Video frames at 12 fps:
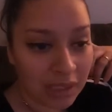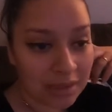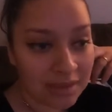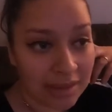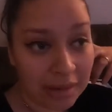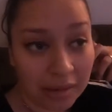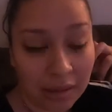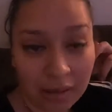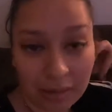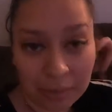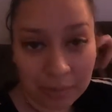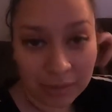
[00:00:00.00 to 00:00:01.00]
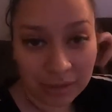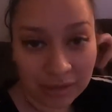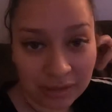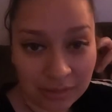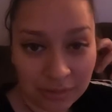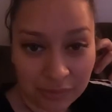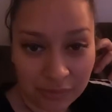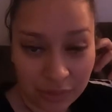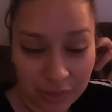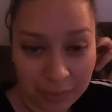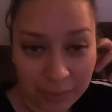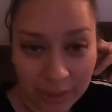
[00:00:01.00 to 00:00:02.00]
set up for
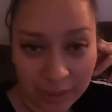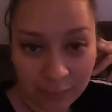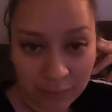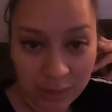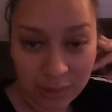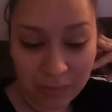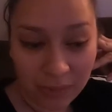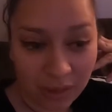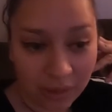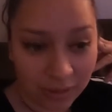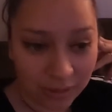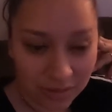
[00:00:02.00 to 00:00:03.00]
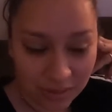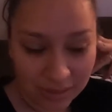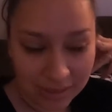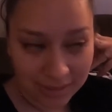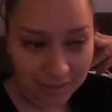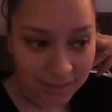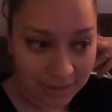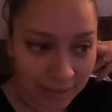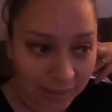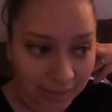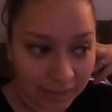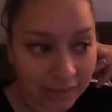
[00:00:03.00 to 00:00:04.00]
the party for tomorrow. So that's
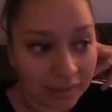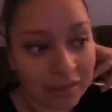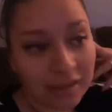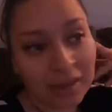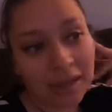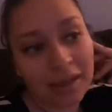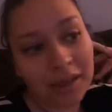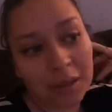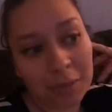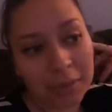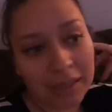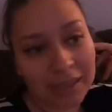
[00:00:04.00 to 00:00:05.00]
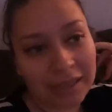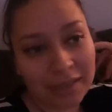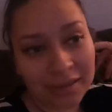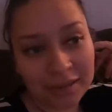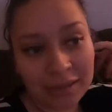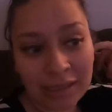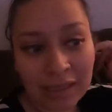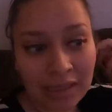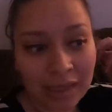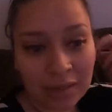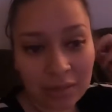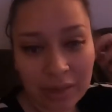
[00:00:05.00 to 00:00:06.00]
exciting. But other than
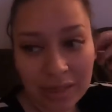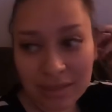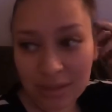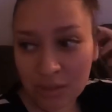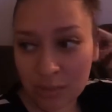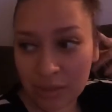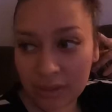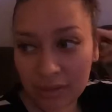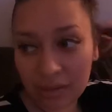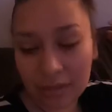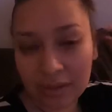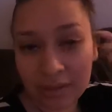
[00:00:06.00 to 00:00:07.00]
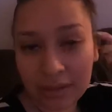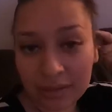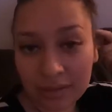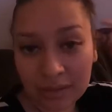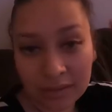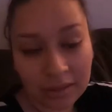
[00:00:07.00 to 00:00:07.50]
that, you guys, there's really nothing.